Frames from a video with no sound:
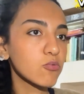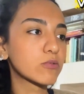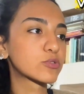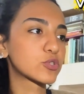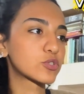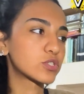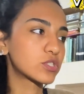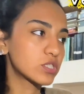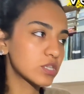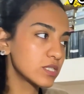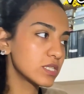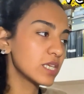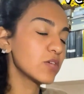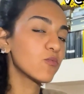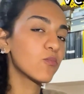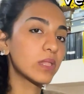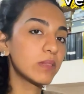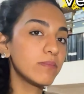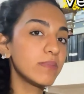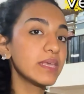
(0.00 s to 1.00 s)
So study
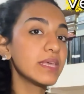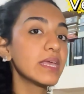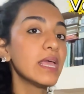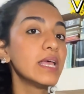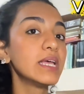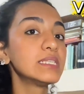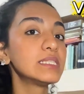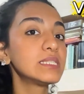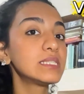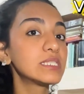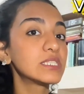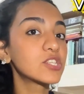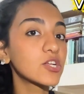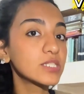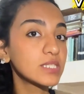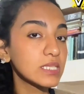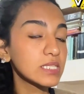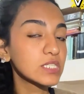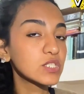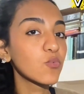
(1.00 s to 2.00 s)
will be
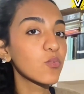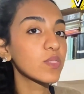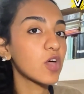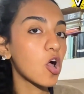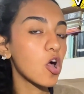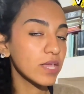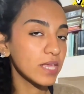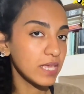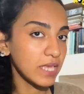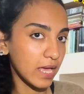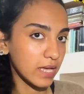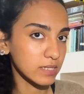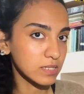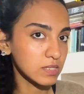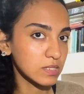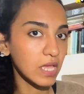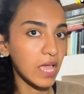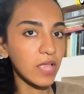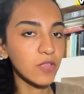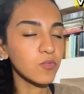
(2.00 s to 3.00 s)
studies with
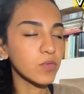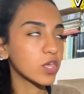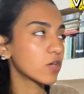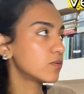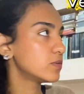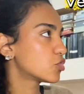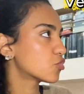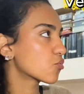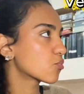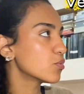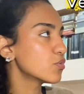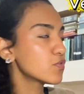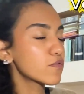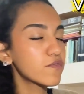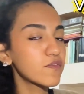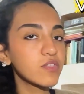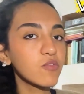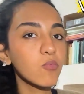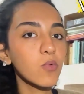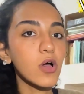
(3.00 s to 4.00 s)
ies, and we're going to remove
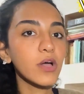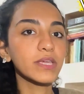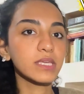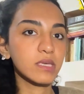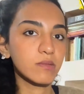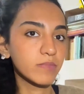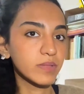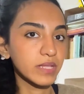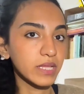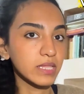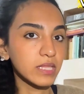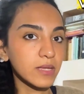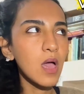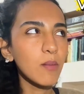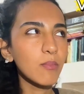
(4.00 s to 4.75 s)
the y completely.